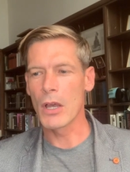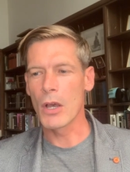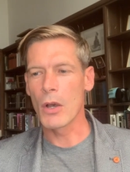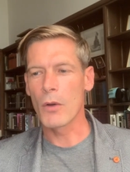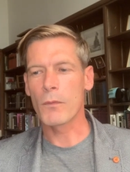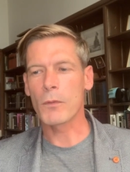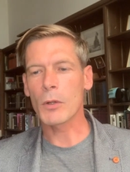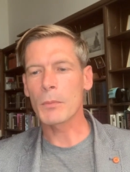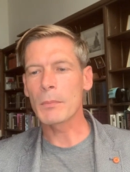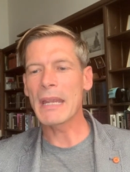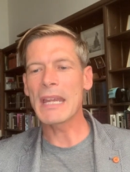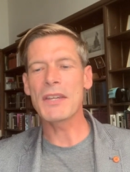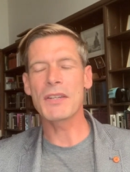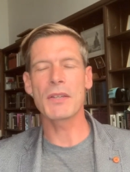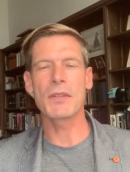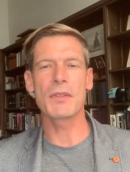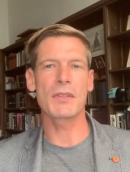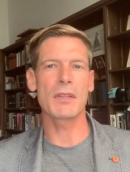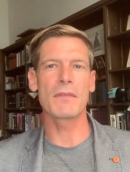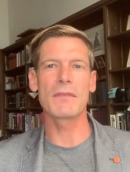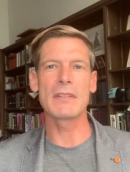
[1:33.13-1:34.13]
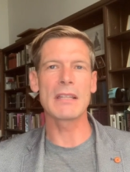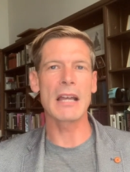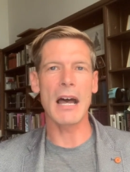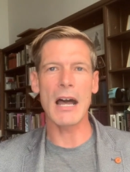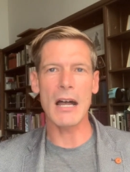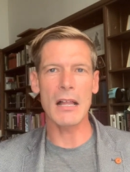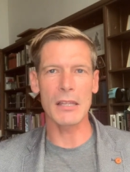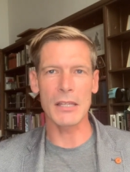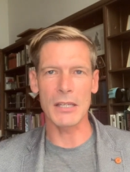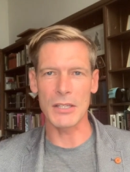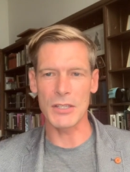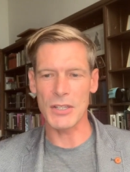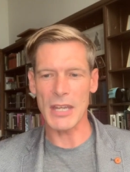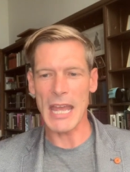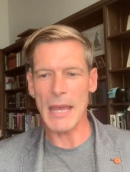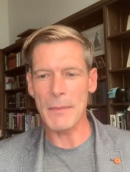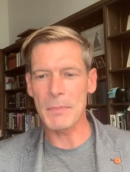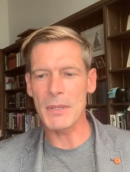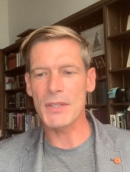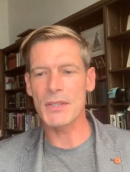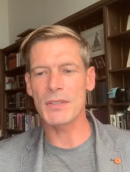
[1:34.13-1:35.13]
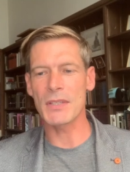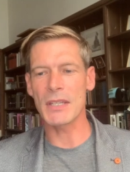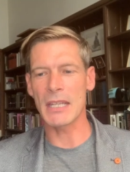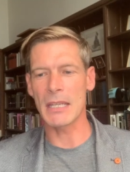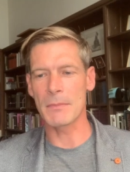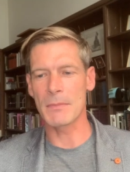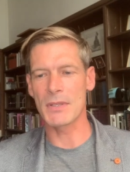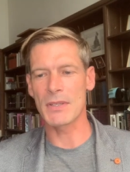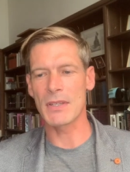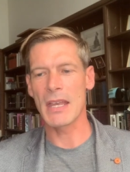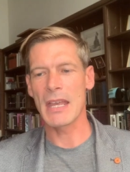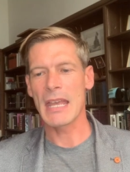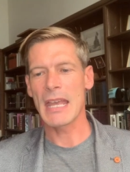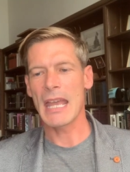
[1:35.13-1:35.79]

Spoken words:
formations of knowledge, epistemes,